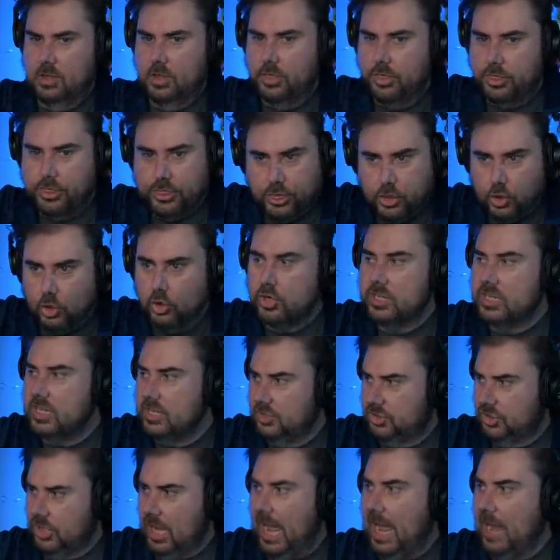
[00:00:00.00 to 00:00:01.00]

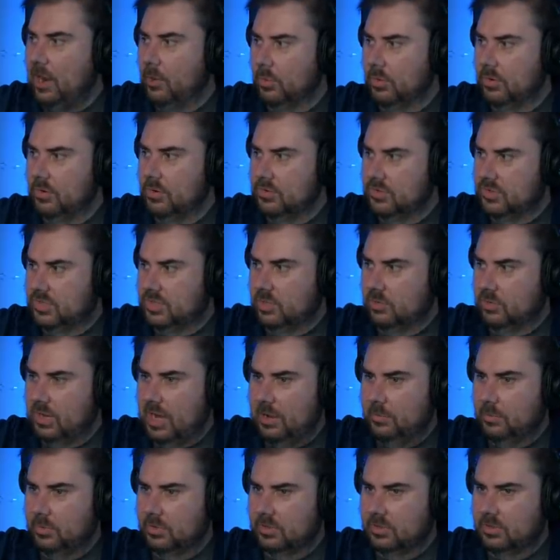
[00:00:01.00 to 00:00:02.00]
30-ish hours that
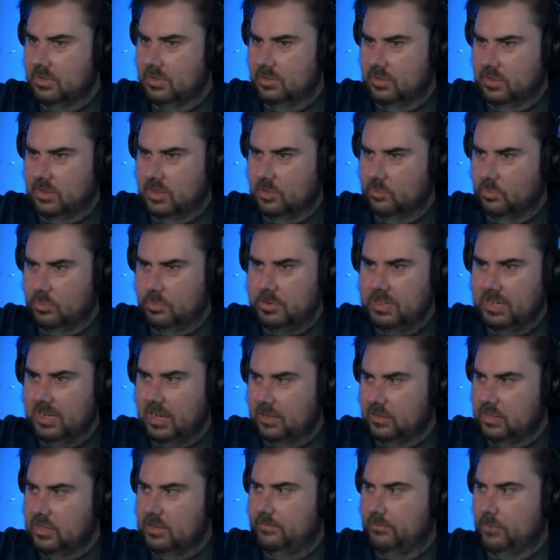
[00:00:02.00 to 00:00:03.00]
would be
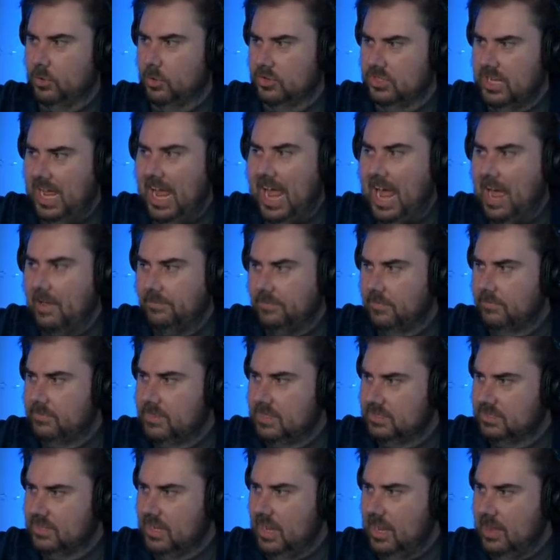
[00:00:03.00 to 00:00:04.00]
like the first half of
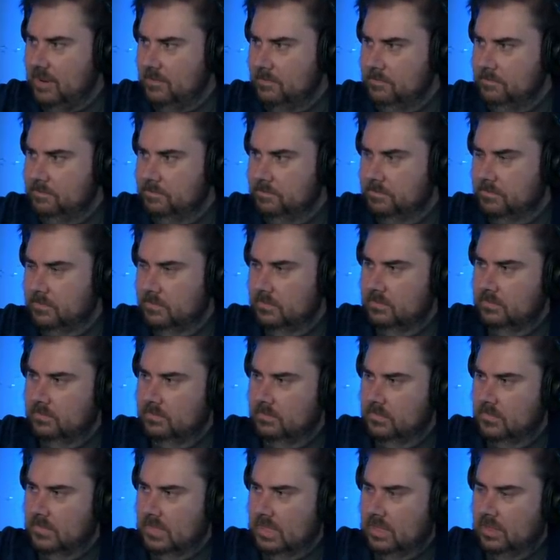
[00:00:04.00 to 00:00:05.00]
this game.
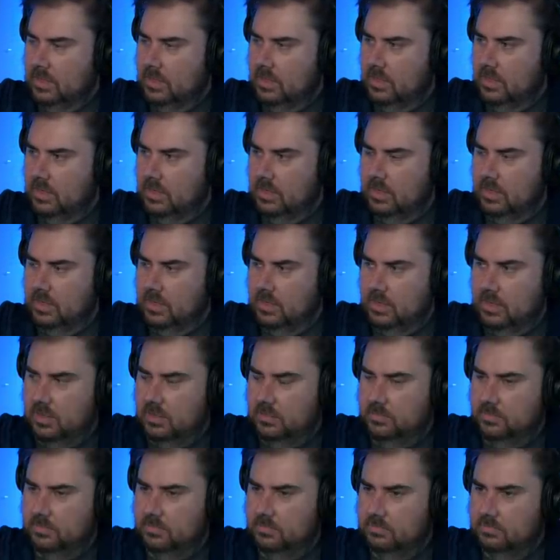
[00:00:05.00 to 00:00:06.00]

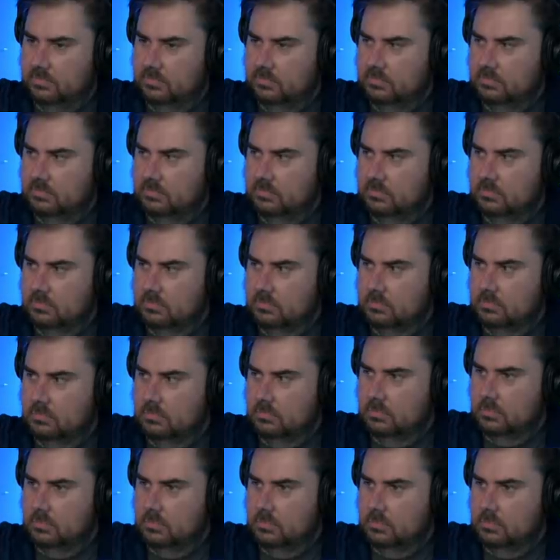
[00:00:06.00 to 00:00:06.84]
Which is about where I'm at right